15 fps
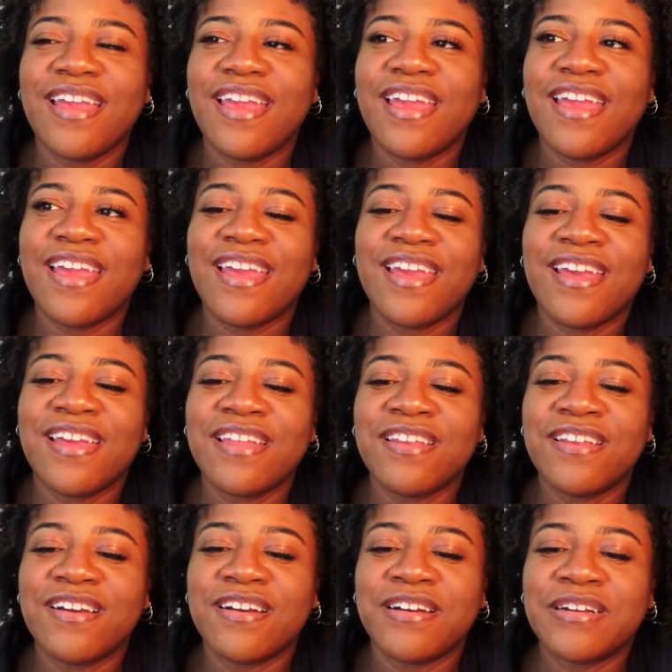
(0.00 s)

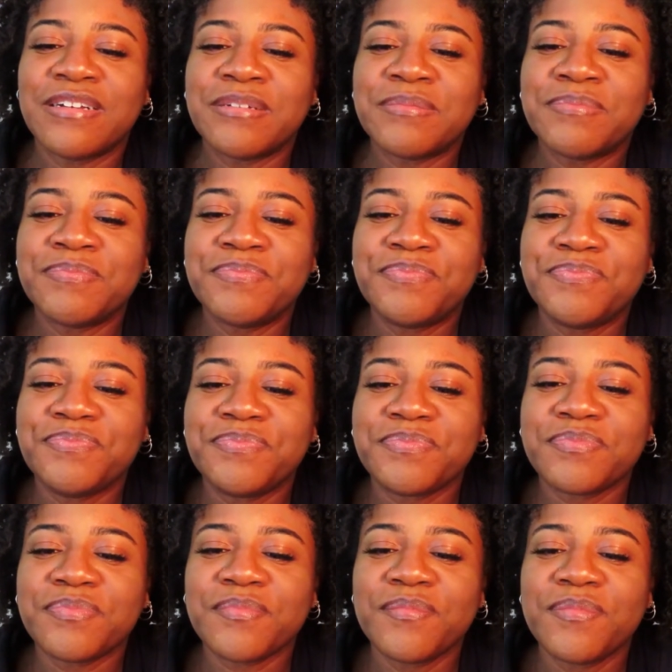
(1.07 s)
And
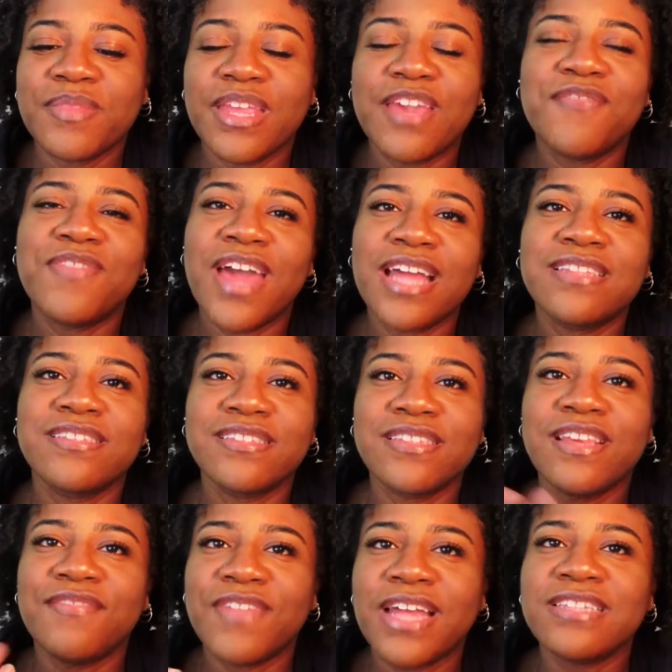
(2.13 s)
if
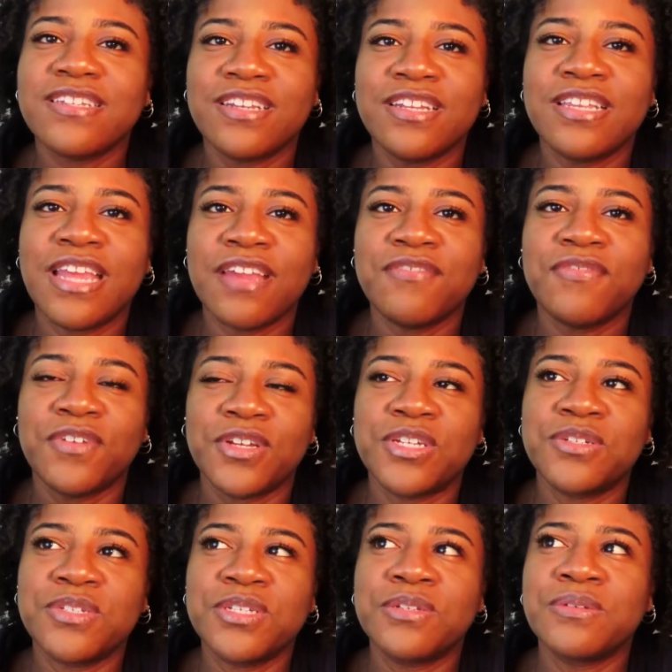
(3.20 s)
that's a good day for
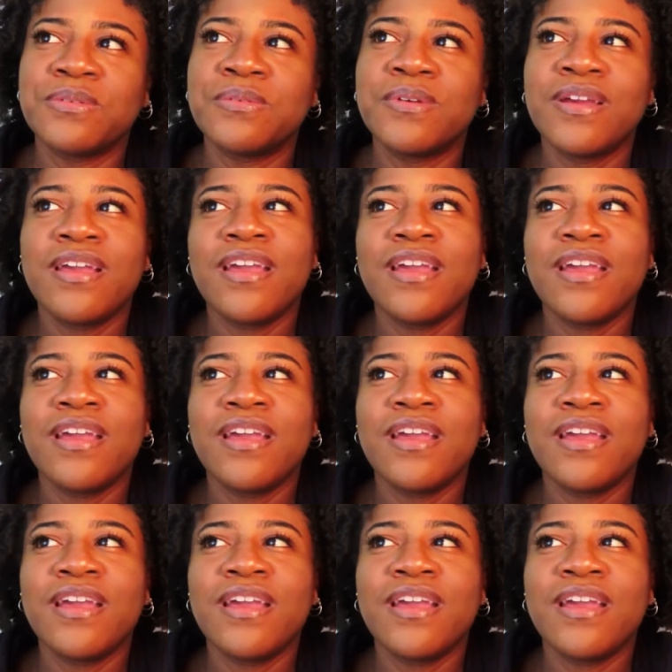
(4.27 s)
you too.